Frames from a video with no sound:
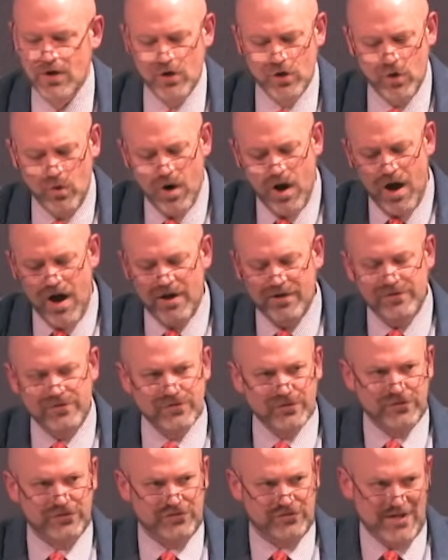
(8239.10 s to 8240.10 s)
who
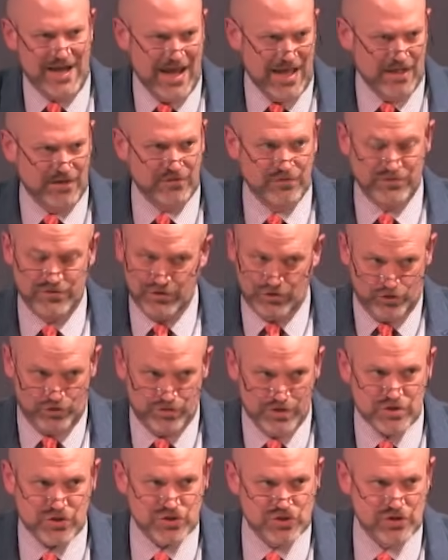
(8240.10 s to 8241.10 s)
understands the
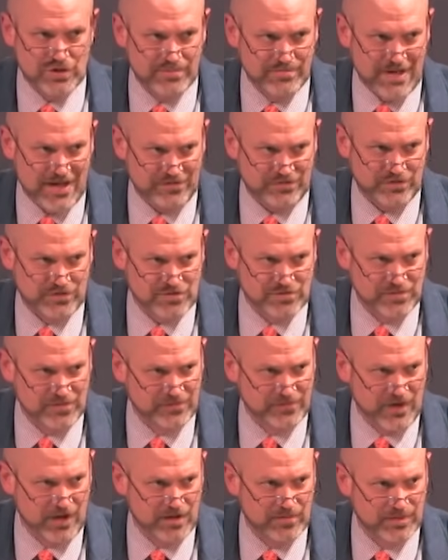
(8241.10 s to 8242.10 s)
Christian message from the
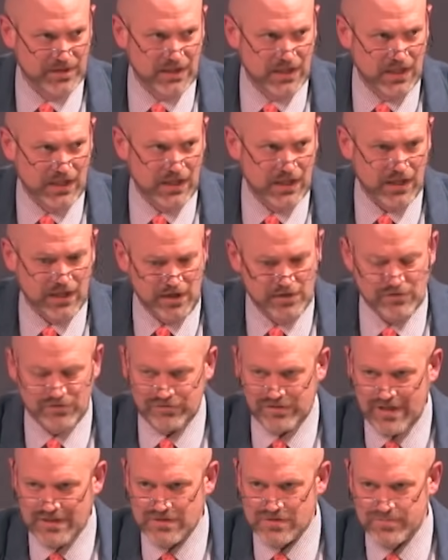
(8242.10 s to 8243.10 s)
very beginning and
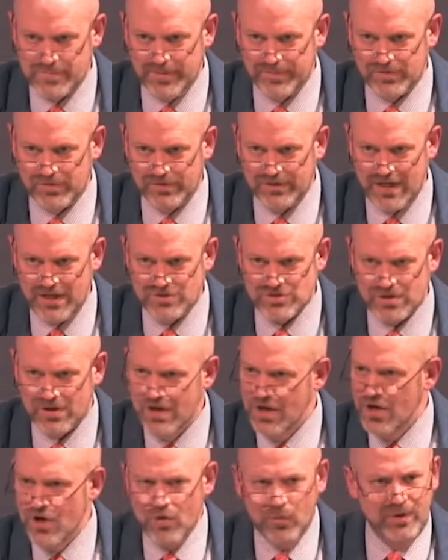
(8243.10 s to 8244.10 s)
understands its biblical nature,
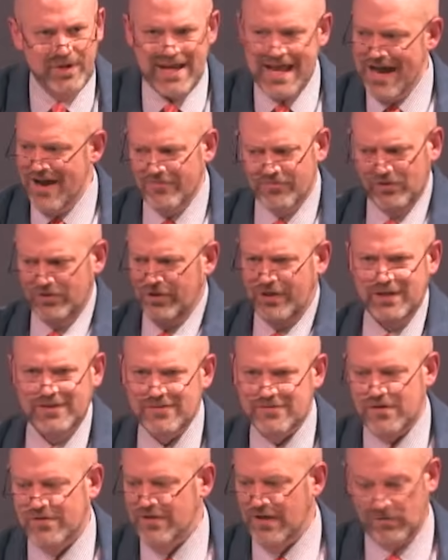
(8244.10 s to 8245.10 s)
would ever look at these
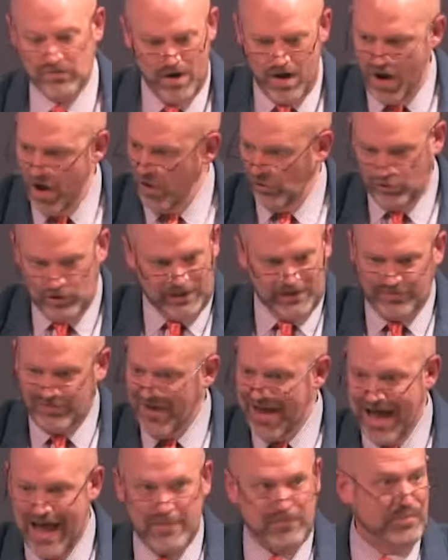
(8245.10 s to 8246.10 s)
and think, oh, look at
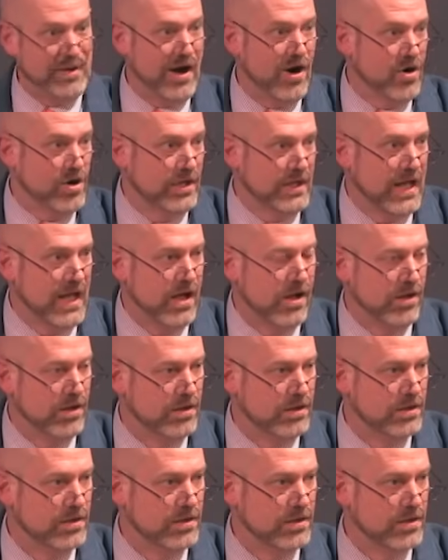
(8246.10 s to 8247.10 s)
that
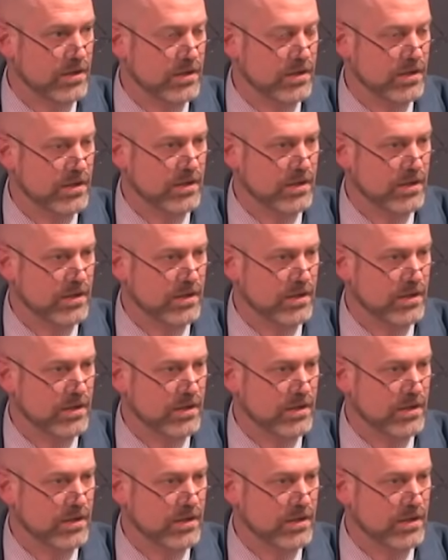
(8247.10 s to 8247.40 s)
parallel.